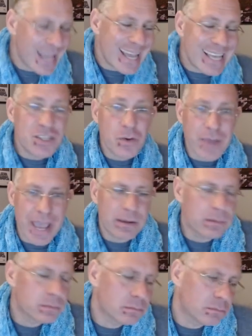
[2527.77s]
It's okay.
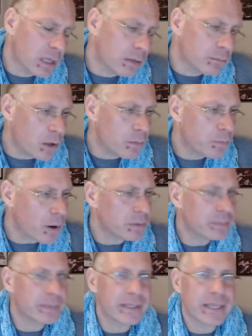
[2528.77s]
Um, I'll
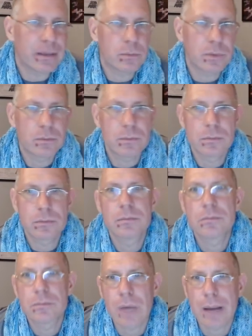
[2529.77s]
probably would.
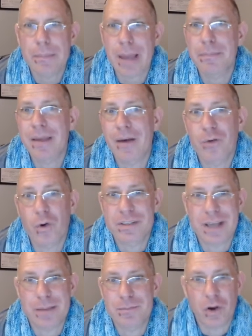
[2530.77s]
I'm, I'm of course
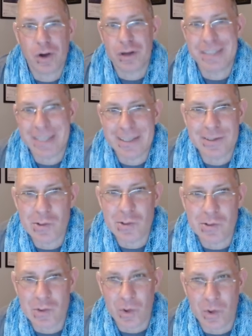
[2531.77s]
I'm hooked into the
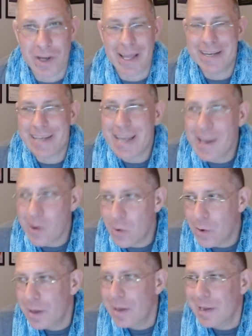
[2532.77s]
storyline now,
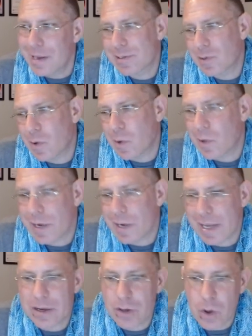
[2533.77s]
and so I want to kind
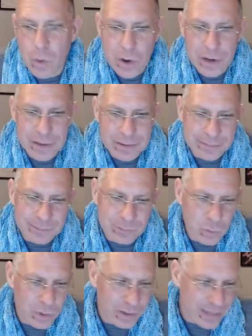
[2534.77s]
of know where it
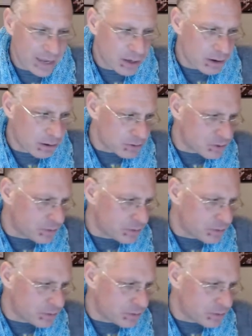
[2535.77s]
where that goes.